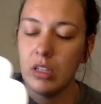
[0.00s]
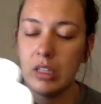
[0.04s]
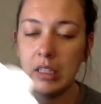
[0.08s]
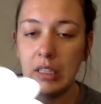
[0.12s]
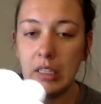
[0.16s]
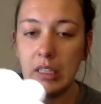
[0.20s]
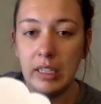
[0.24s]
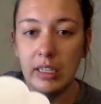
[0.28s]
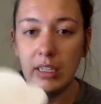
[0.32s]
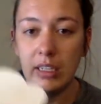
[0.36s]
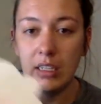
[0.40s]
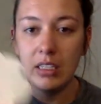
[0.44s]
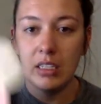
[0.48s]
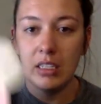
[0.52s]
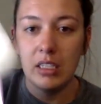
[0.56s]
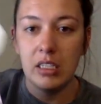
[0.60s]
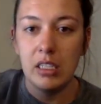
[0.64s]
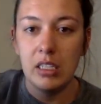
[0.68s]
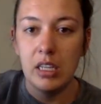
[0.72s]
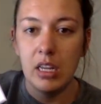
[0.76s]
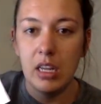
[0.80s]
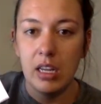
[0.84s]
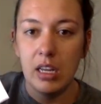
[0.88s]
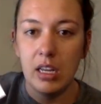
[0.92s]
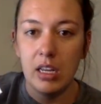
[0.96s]
links
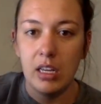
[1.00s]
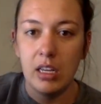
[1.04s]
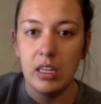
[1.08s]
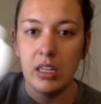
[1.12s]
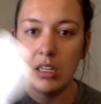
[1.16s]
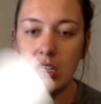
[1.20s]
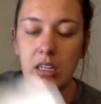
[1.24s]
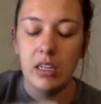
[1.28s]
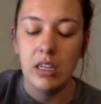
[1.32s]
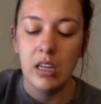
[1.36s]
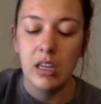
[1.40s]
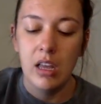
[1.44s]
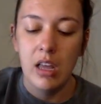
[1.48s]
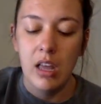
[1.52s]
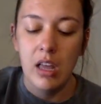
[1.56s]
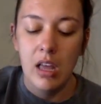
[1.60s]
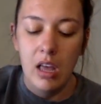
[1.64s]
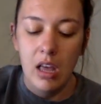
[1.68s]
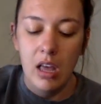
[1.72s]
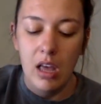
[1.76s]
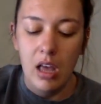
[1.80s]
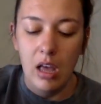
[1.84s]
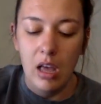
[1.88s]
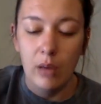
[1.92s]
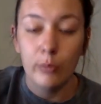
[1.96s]
and
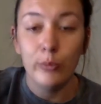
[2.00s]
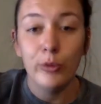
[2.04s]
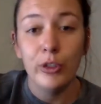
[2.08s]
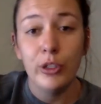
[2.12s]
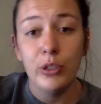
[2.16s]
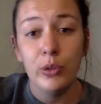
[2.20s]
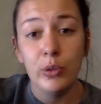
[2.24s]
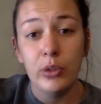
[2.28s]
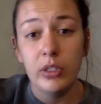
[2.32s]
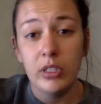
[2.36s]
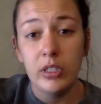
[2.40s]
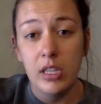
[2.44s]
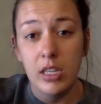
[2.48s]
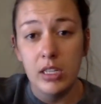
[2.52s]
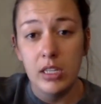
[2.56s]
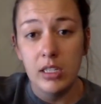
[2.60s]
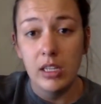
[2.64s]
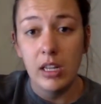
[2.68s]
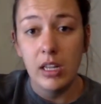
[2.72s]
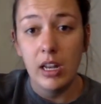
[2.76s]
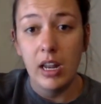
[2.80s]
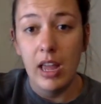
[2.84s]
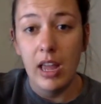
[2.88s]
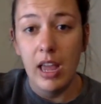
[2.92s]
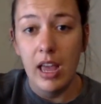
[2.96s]
resources that
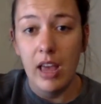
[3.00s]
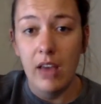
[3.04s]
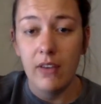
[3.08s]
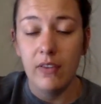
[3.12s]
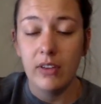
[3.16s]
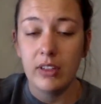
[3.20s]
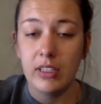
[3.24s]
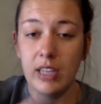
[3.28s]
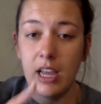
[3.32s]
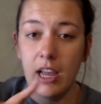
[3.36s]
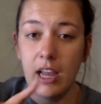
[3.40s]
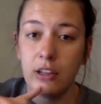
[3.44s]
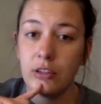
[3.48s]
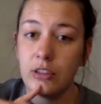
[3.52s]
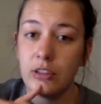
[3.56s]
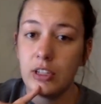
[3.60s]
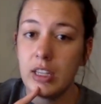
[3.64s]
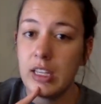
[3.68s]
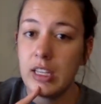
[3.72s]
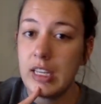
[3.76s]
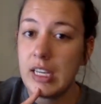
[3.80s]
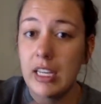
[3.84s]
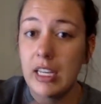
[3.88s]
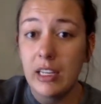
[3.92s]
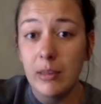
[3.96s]
I have attached to
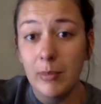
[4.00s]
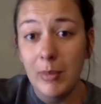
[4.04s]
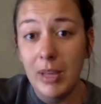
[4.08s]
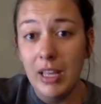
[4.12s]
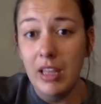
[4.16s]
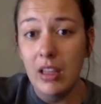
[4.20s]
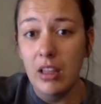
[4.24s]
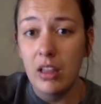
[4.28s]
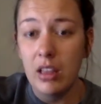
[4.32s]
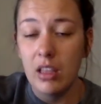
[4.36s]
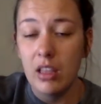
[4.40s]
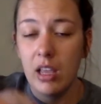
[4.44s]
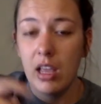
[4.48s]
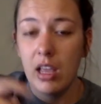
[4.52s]
the email,